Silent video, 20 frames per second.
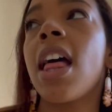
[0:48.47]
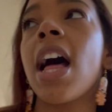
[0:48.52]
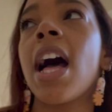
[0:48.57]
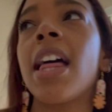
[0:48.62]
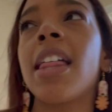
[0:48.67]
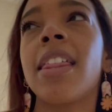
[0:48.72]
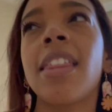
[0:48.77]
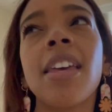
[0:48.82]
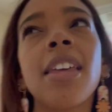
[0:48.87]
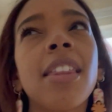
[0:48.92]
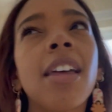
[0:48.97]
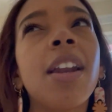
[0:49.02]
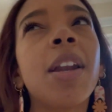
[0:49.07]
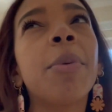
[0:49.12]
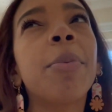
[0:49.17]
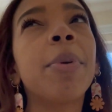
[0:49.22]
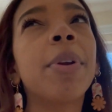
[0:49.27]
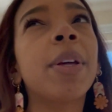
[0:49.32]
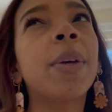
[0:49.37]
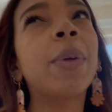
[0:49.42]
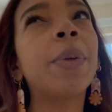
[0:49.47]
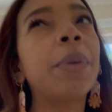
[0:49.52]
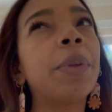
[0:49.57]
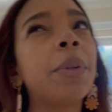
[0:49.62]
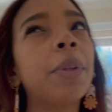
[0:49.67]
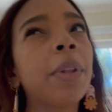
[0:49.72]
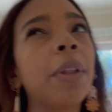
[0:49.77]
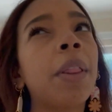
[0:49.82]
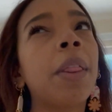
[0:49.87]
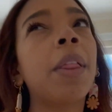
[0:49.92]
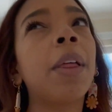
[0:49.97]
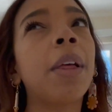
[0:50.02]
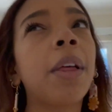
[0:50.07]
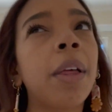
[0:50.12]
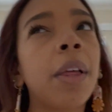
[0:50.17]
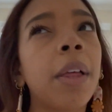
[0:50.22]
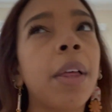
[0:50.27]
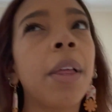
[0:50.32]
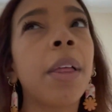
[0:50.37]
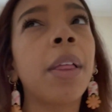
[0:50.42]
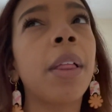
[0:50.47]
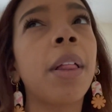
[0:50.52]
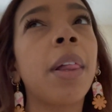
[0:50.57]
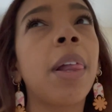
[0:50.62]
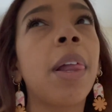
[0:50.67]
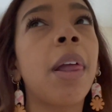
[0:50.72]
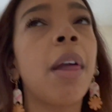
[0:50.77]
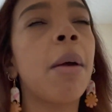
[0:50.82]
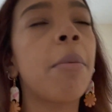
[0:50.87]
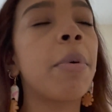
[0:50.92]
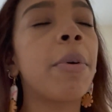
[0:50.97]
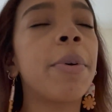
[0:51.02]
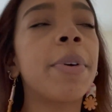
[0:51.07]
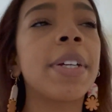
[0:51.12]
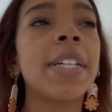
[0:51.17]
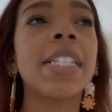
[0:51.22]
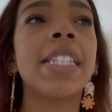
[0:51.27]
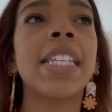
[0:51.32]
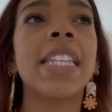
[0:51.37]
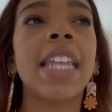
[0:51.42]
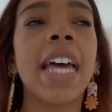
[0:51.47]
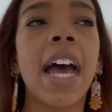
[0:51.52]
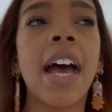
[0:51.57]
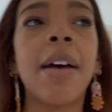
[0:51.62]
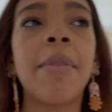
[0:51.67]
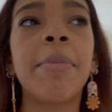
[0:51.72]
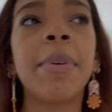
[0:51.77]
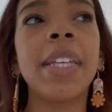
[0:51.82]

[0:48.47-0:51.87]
I think that are pretty cool. We'll get to that.